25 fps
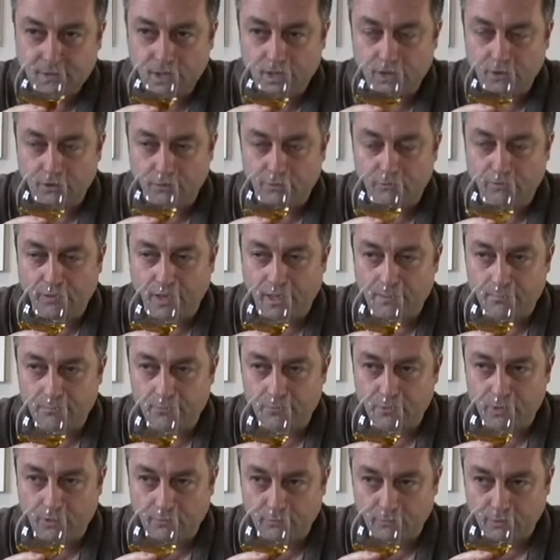is
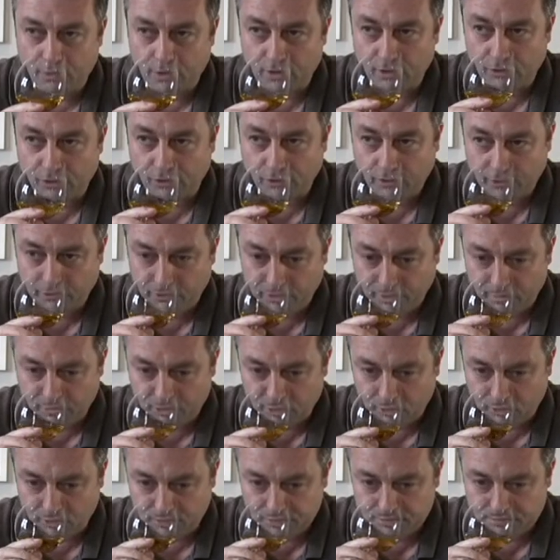famed for its
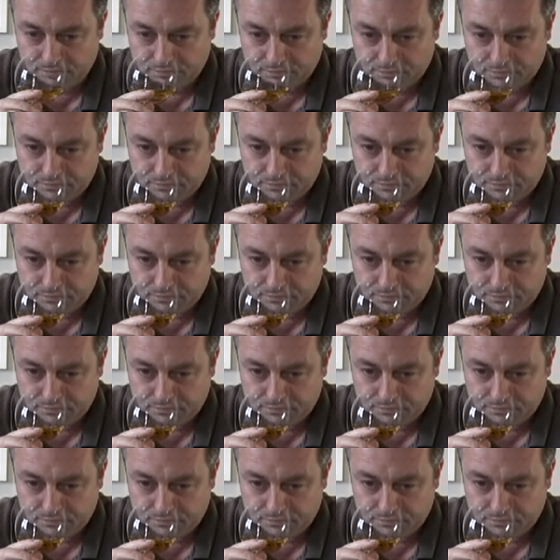Semillon.